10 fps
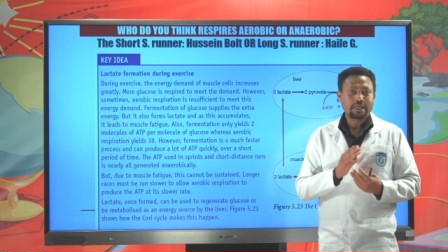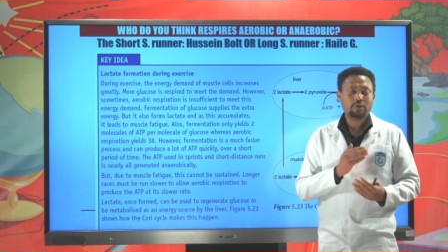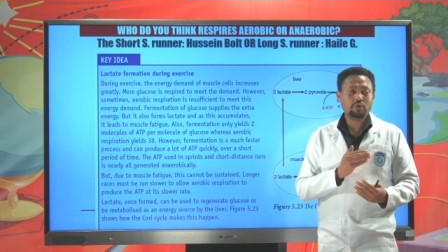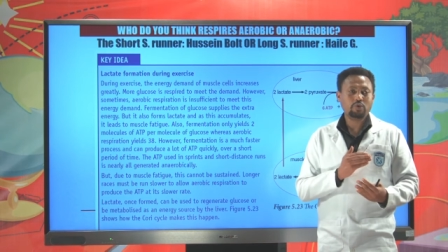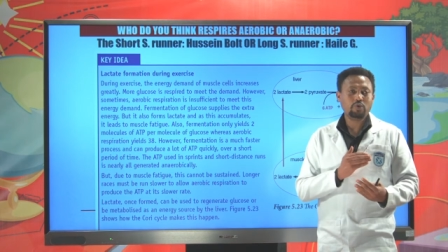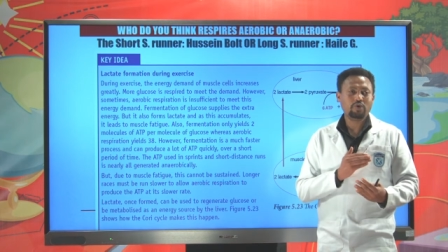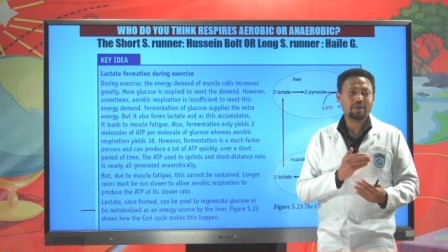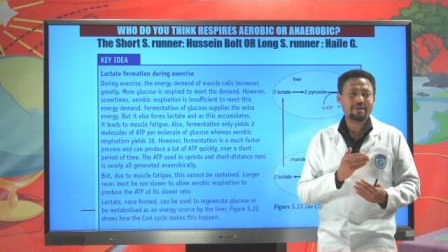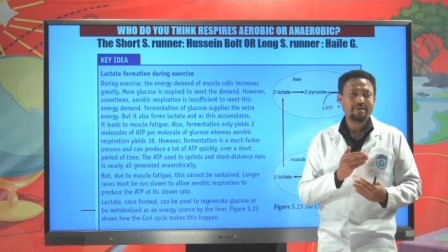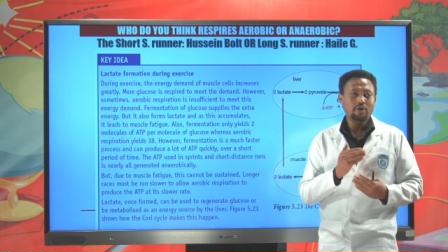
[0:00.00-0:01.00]
Do you
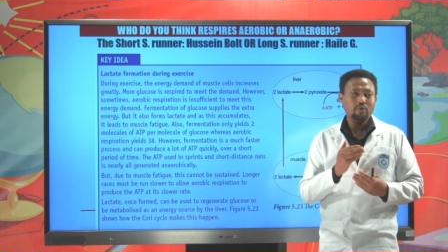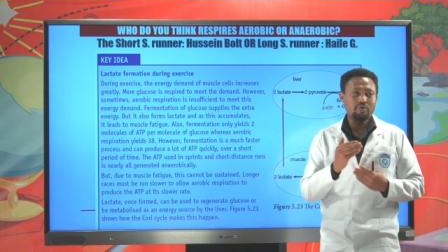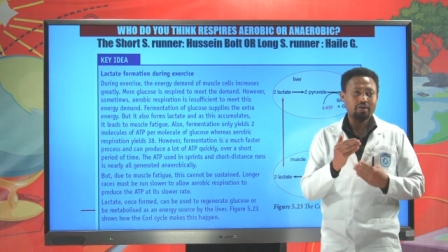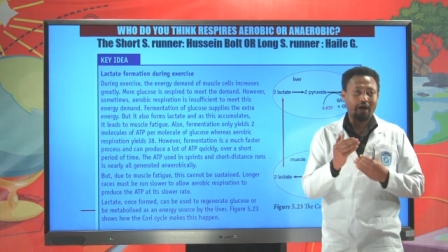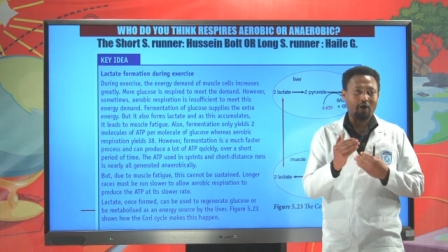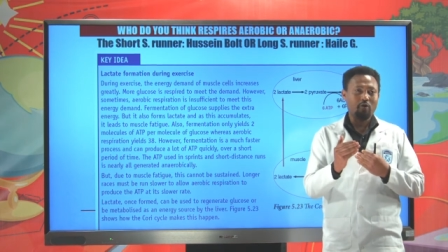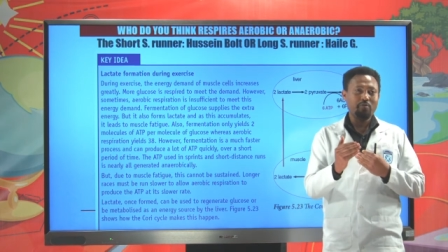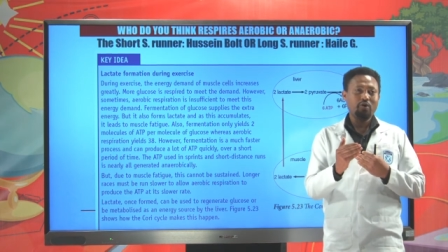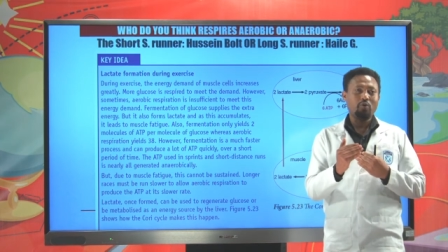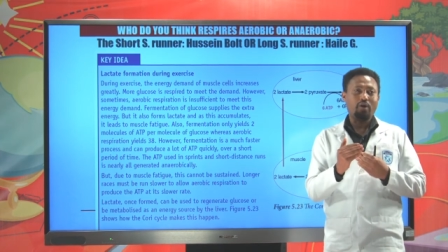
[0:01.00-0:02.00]
think they use
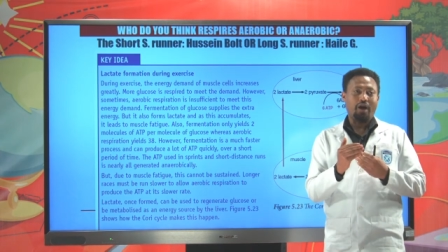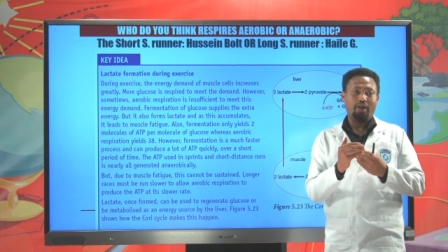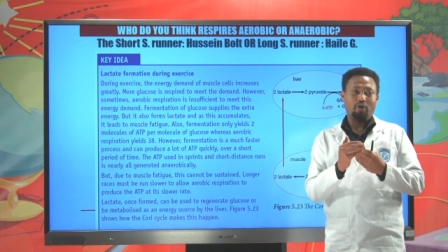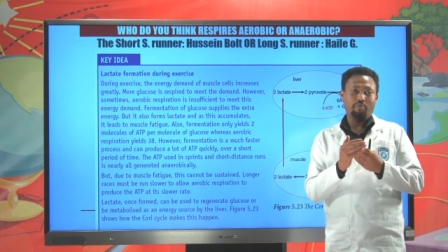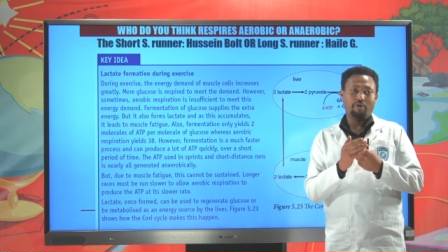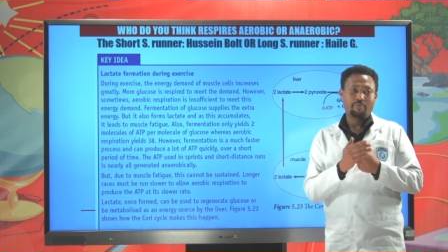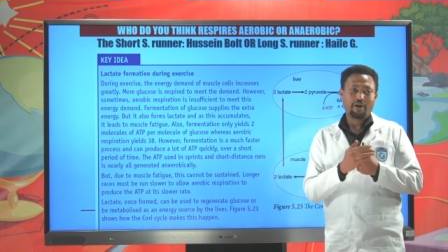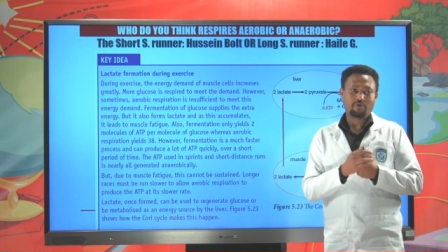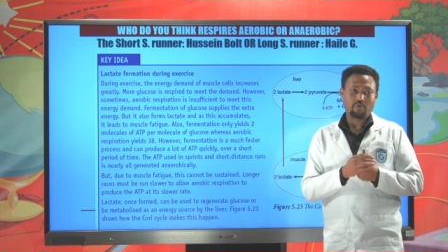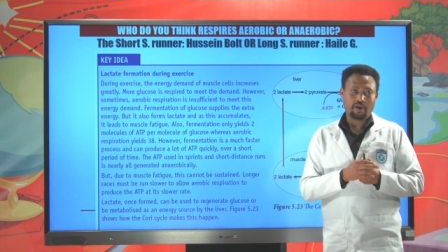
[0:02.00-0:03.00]
aerobic or anaerobic
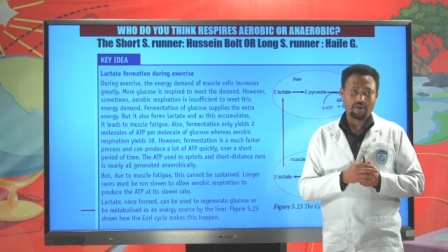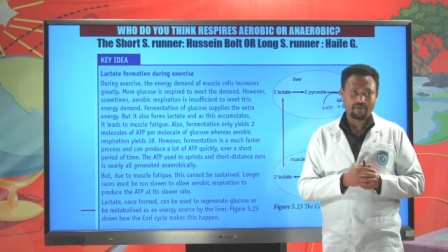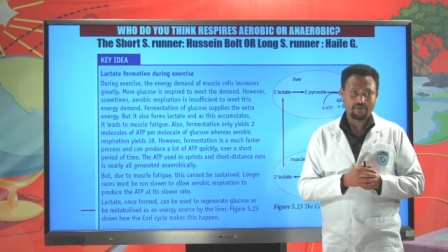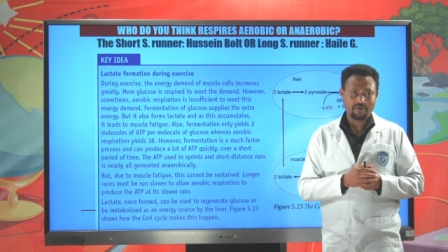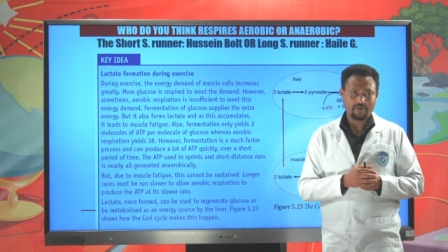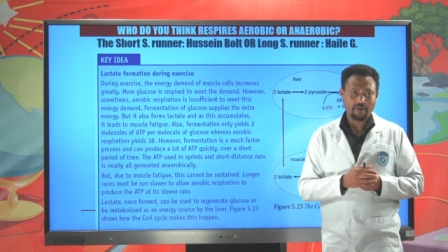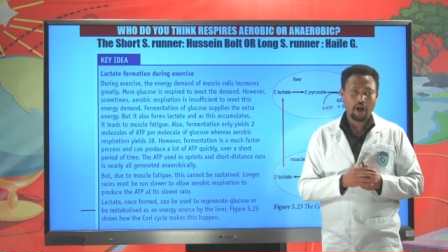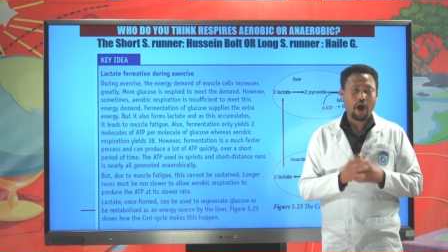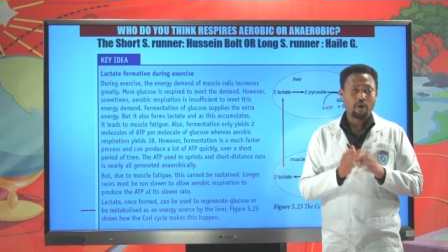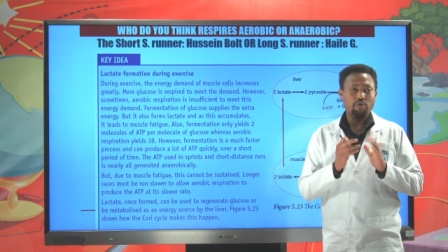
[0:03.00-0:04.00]
pathway?
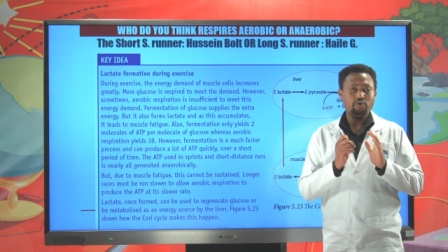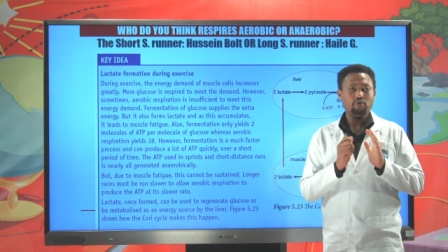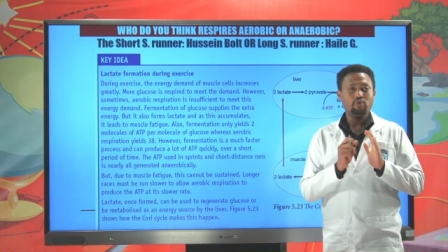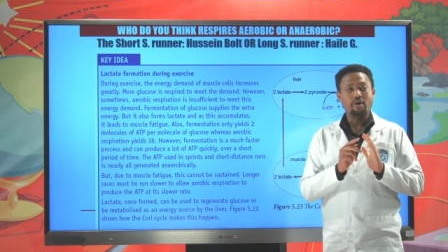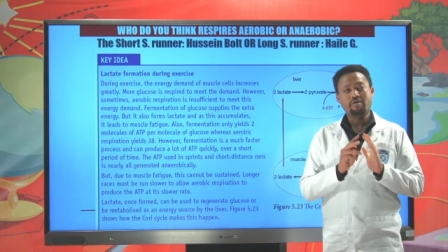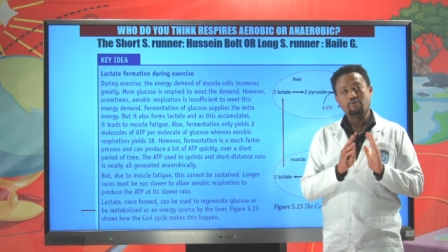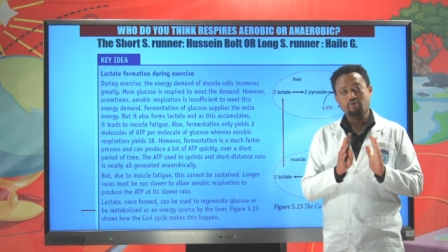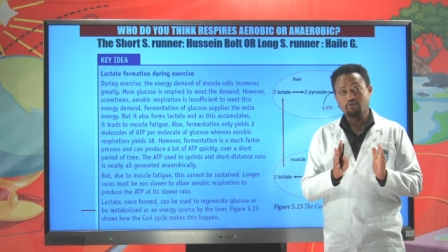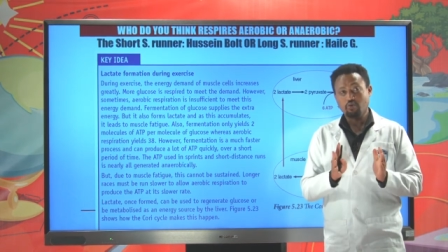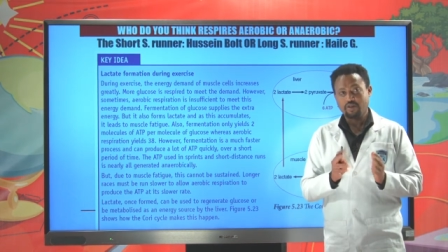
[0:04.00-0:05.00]
I want you to answer
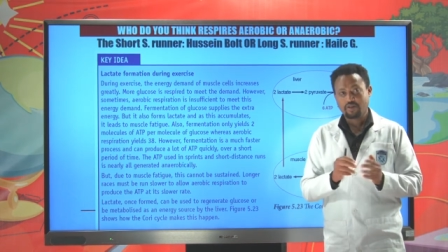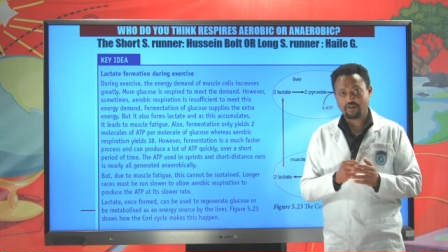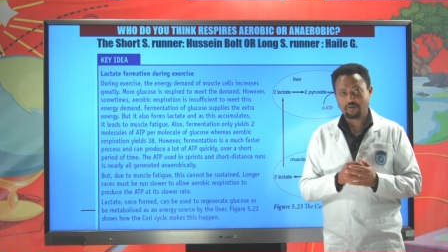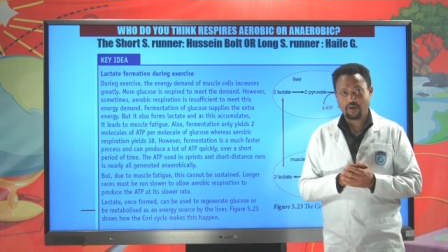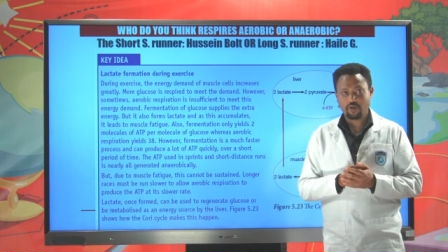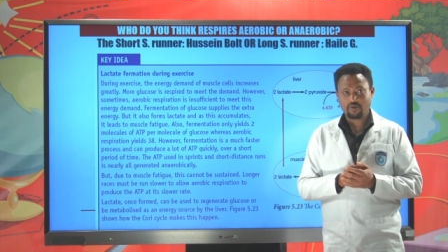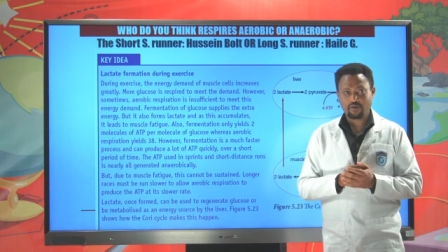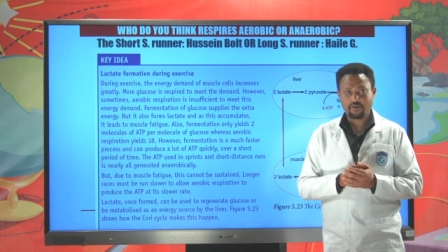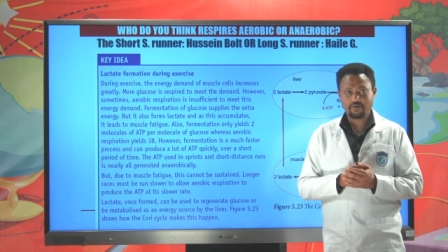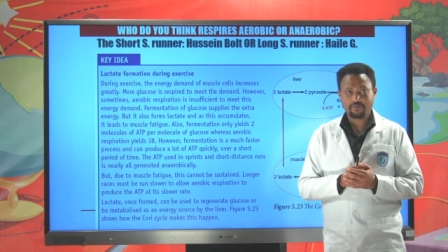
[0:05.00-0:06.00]
those questions by yourself.